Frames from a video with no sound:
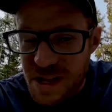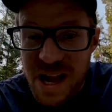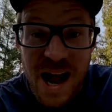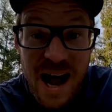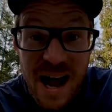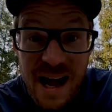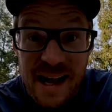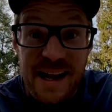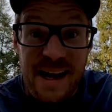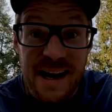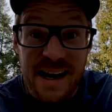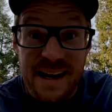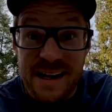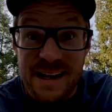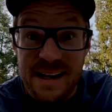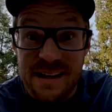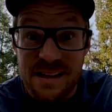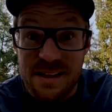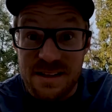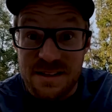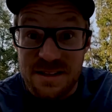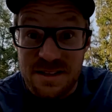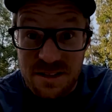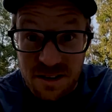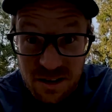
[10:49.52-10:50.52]
I gotta get
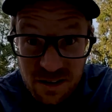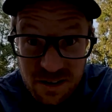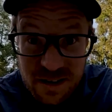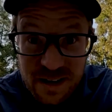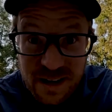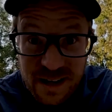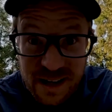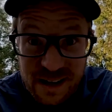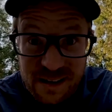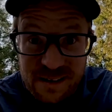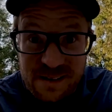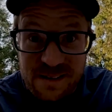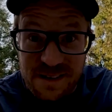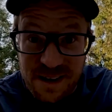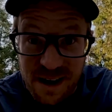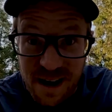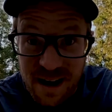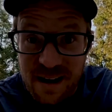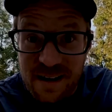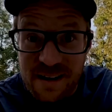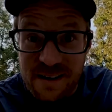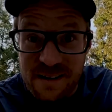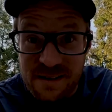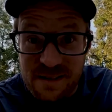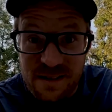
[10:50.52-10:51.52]
the skirting
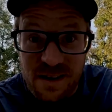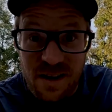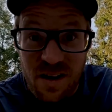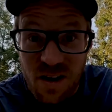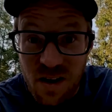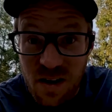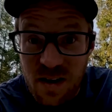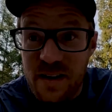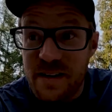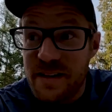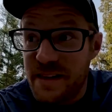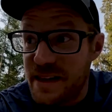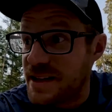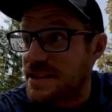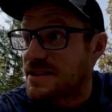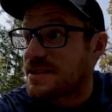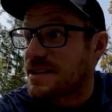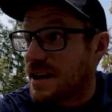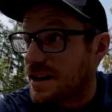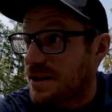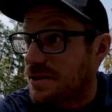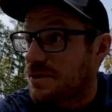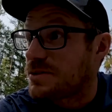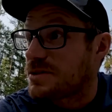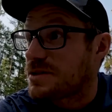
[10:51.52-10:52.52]
done on this
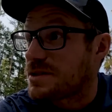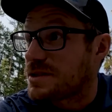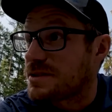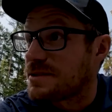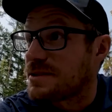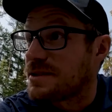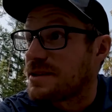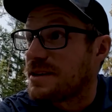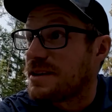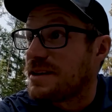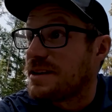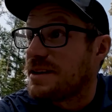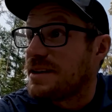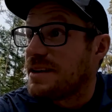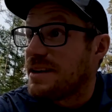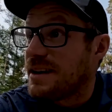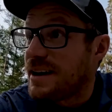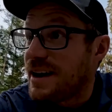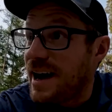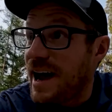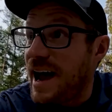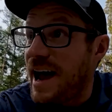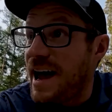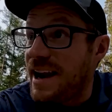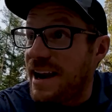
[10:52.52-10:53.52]
house.
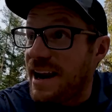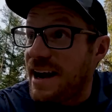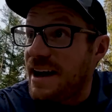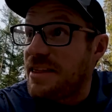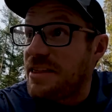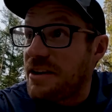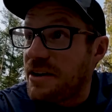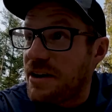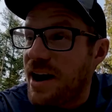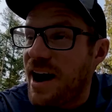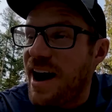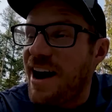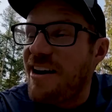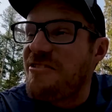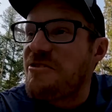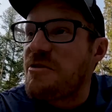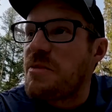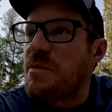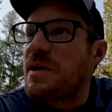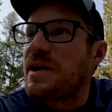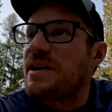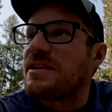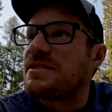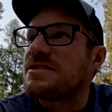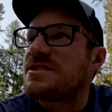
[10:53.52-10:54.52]
And there have
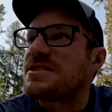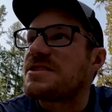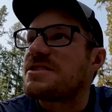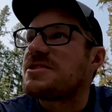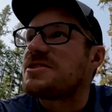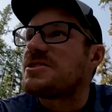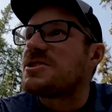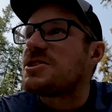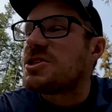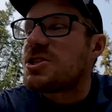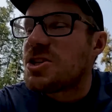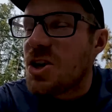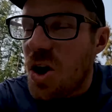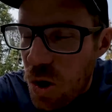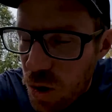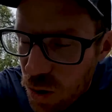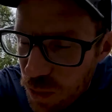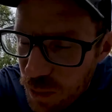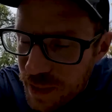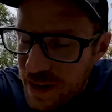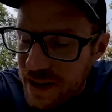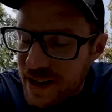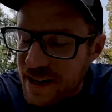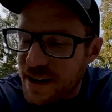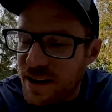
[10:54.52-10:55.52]
been so
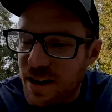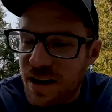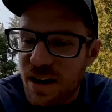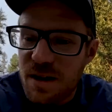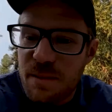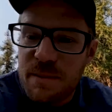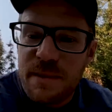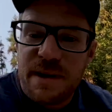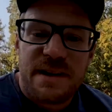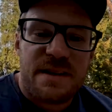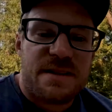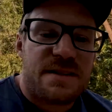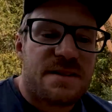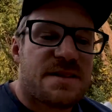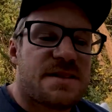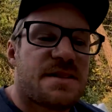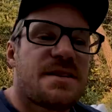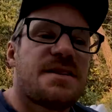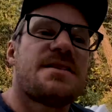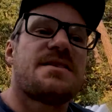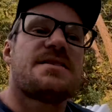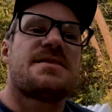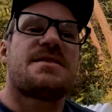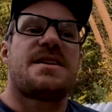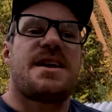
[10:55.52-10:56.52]
many comments
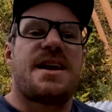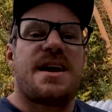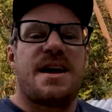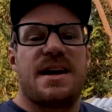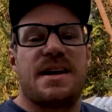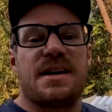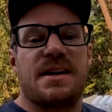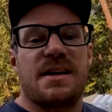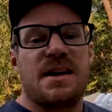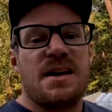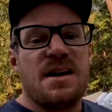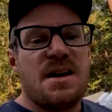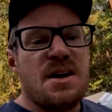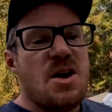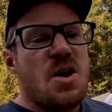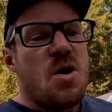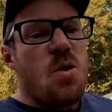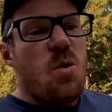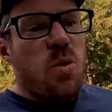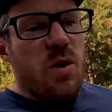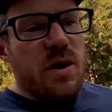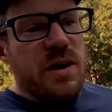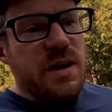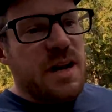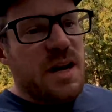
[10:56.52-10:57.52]
saying,
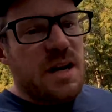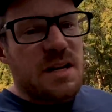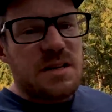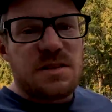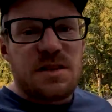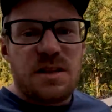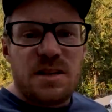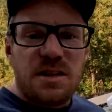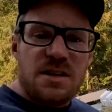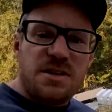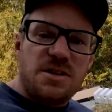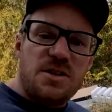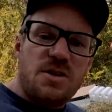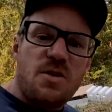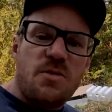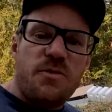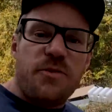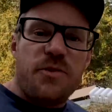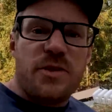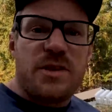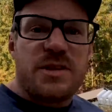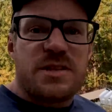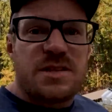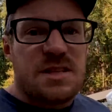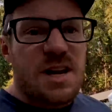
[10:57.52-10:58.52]
what are you guys gonna do
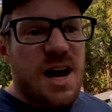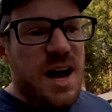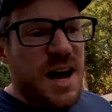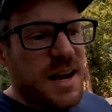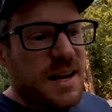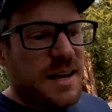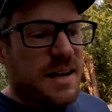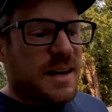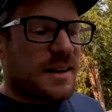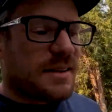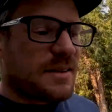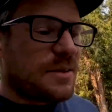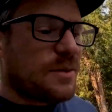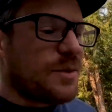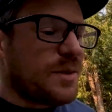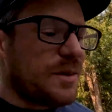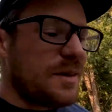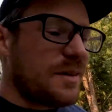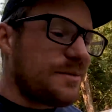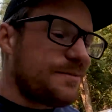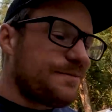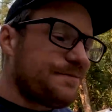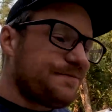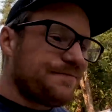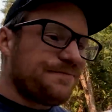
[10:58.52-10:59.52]
for the siding?
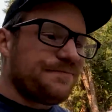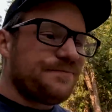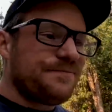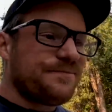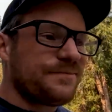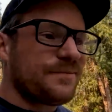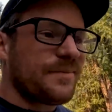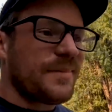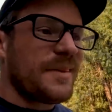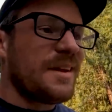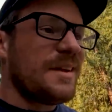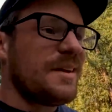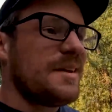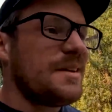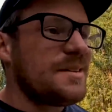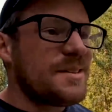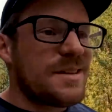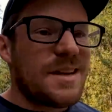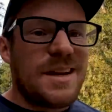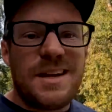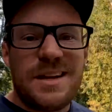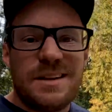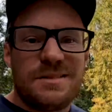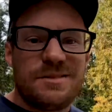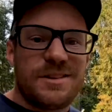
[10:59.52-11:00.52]
Well,
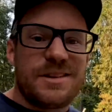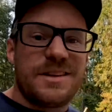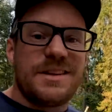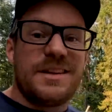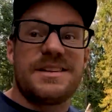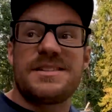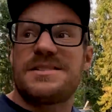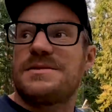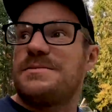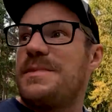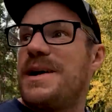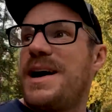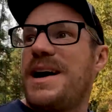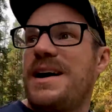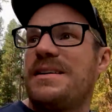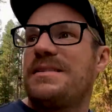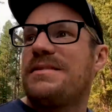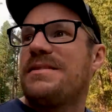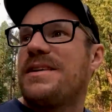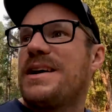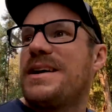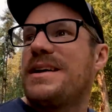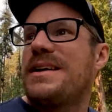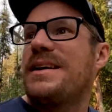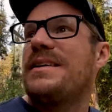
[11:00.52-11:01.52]
siding really doesn't matter
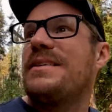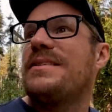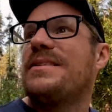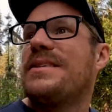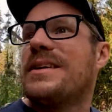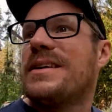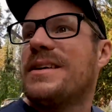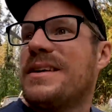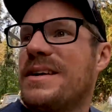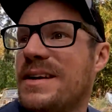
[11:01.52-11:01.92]
right now.